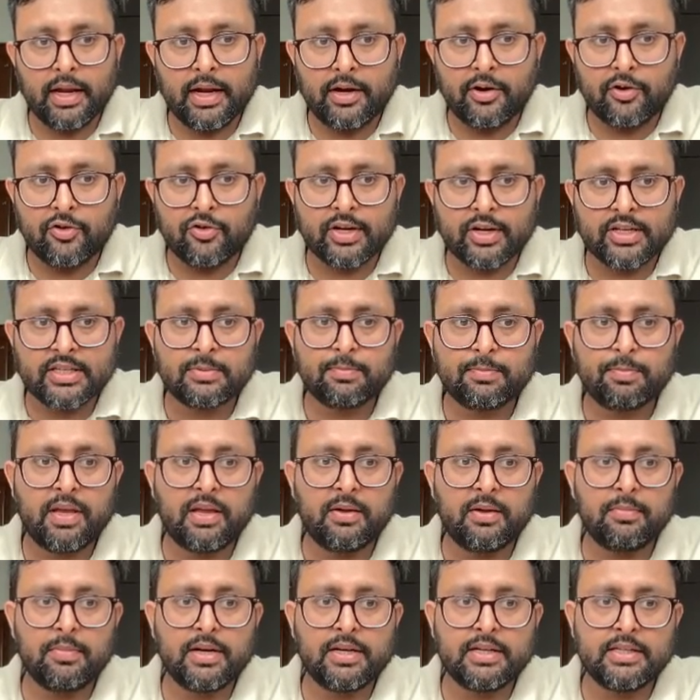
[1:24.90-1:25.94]
interest
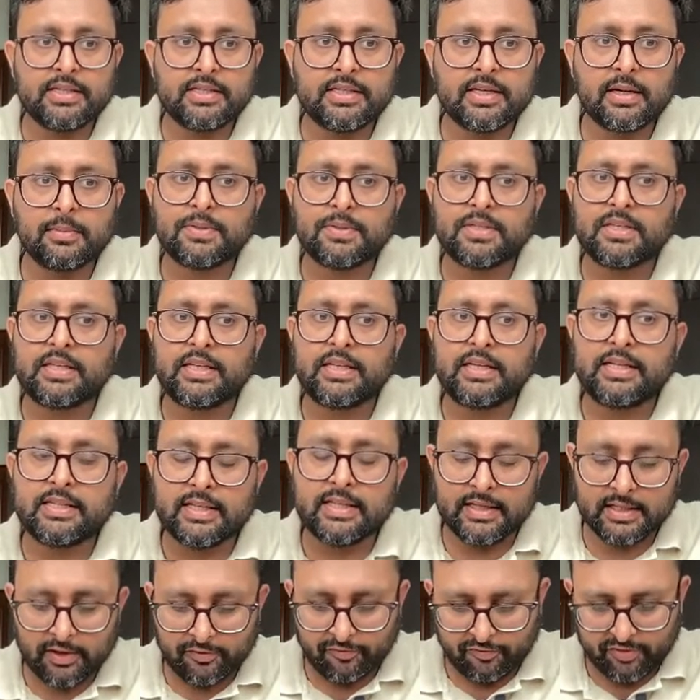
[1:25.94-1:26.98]
payments,
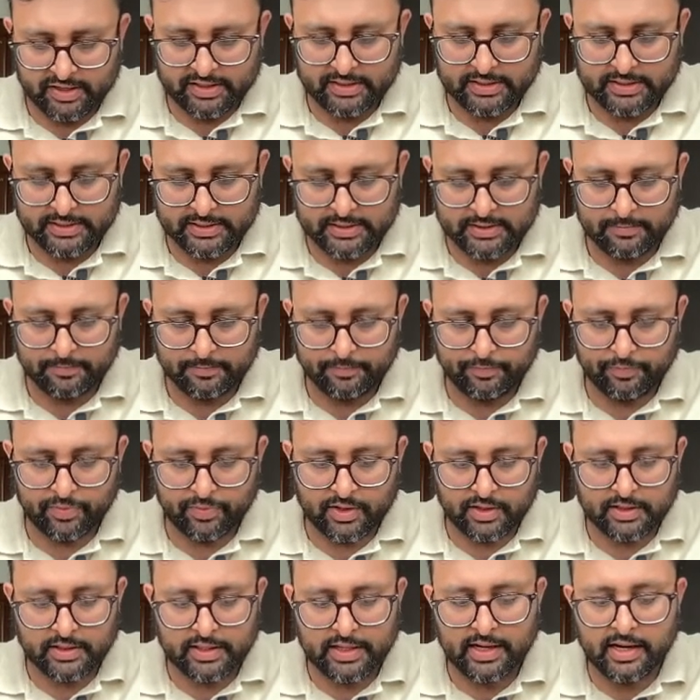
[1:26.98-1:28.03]
subsidies, and defense,
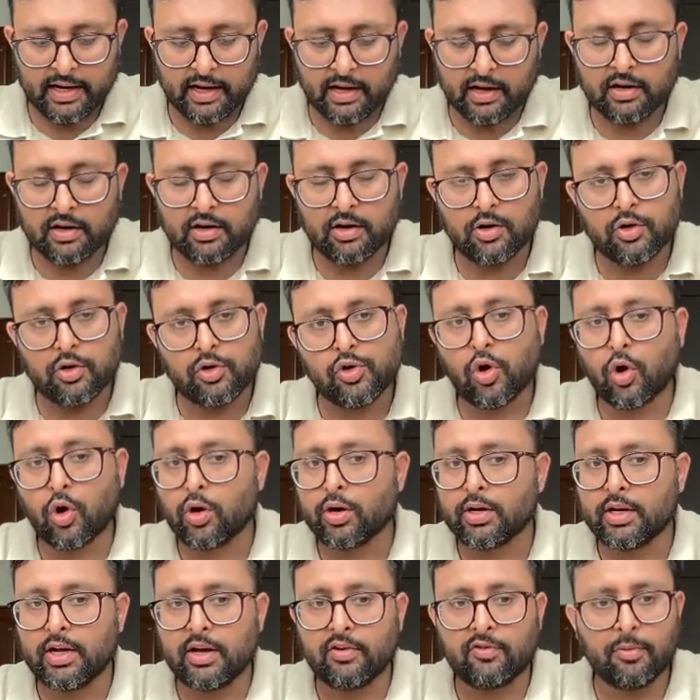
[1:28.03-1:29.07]
they are
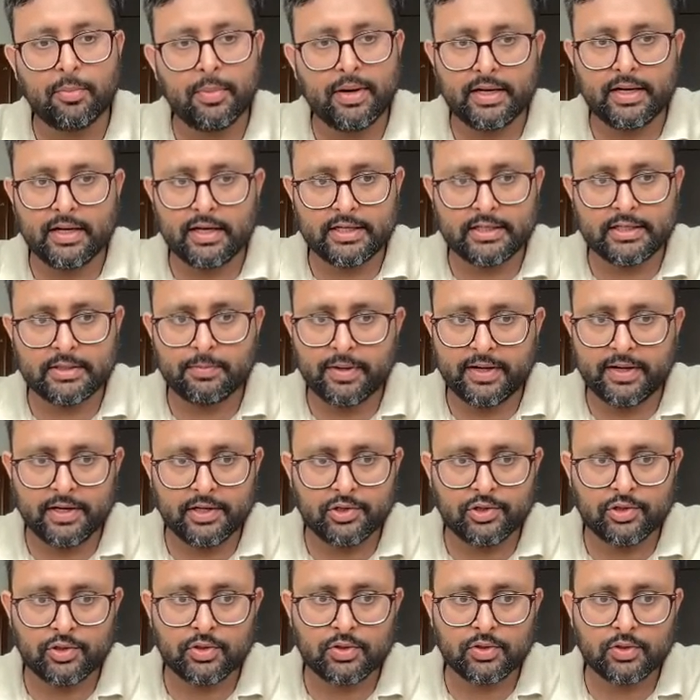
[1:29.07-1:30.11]
non-governmental
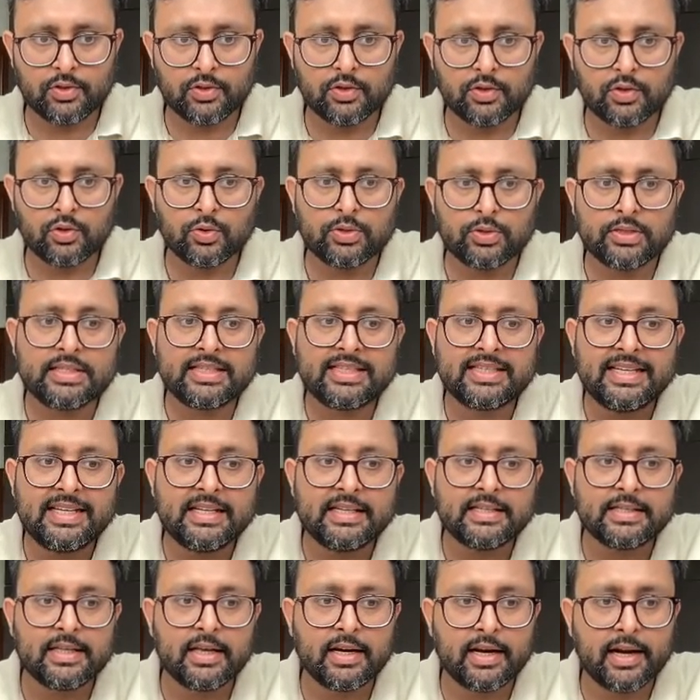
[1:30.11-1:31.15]
expenditures. So
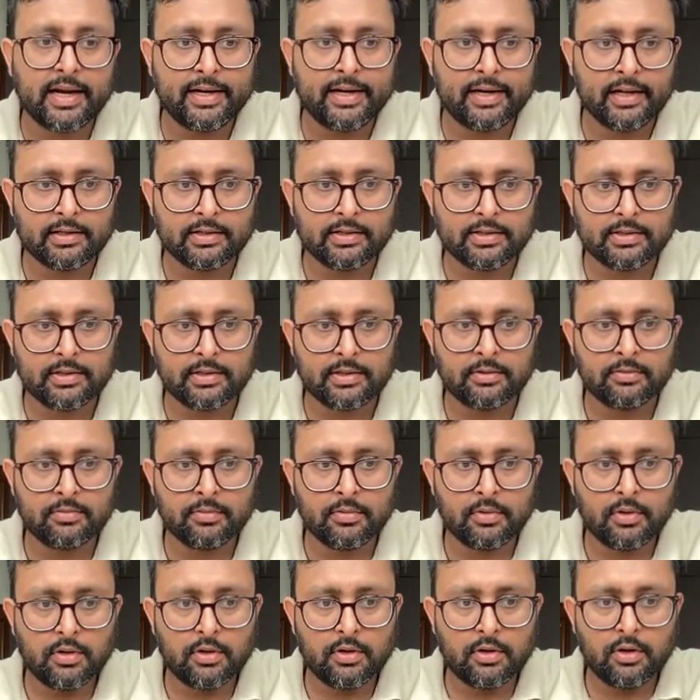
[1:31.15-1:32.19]
C is the right answer.
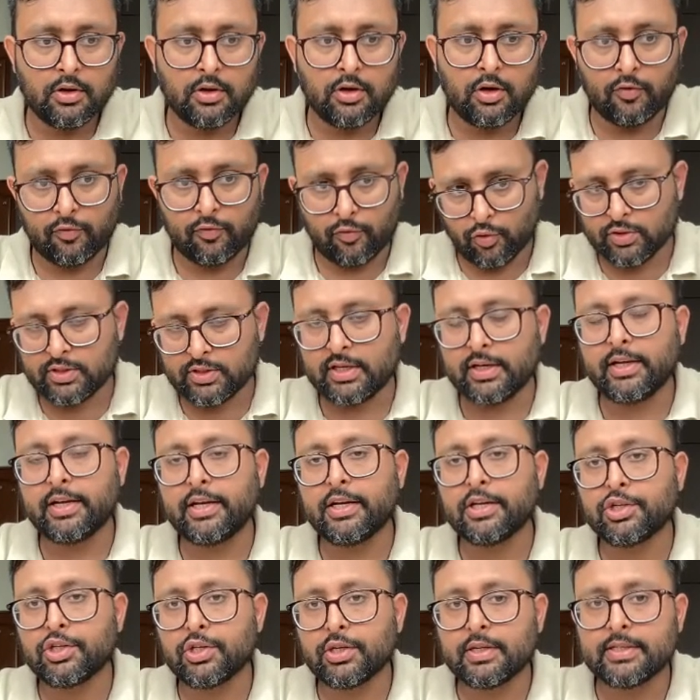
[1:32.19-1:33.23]
Of course,
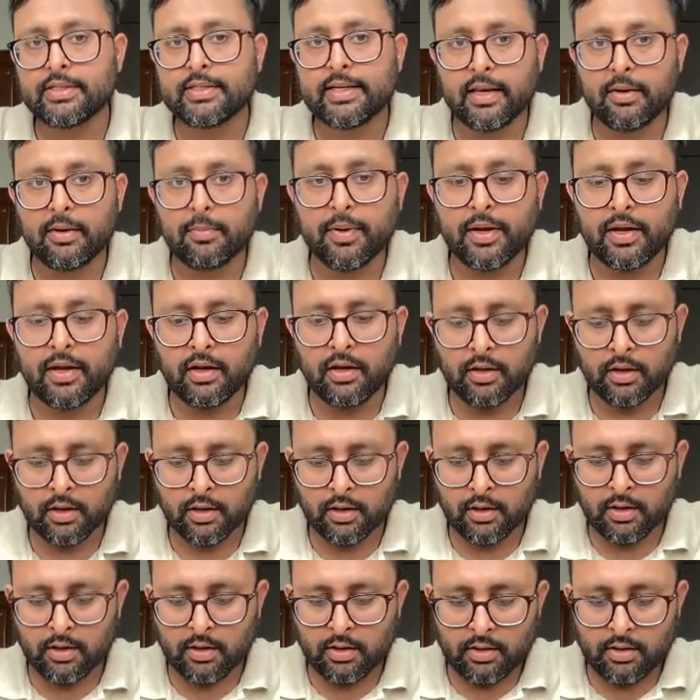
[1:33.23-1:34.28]
irrigation is helping.
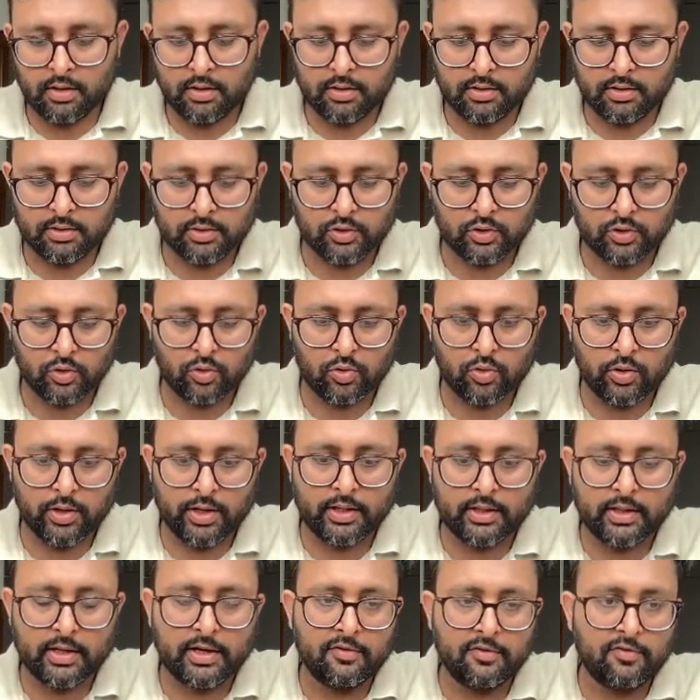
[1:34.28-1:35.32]
So
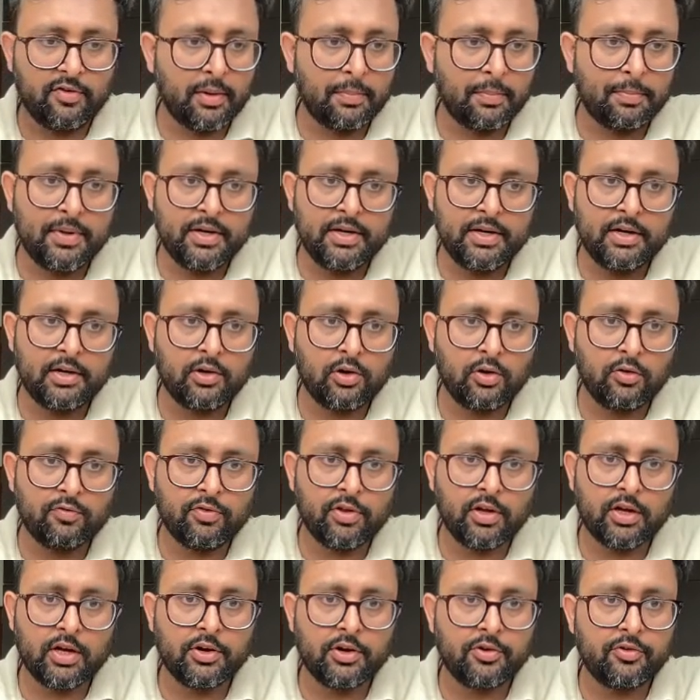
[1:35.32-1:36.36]
in the development
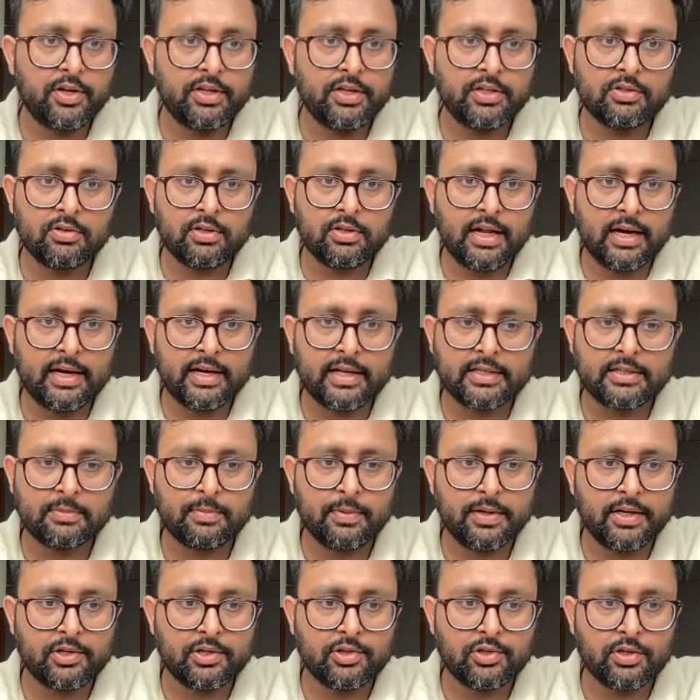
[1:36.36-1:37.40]
of the country, so that
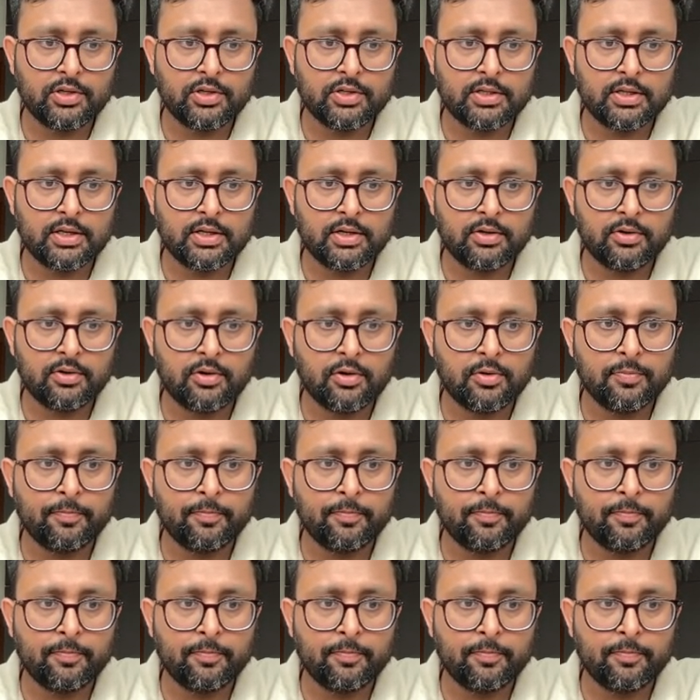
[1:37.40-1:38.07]
expenditure is there.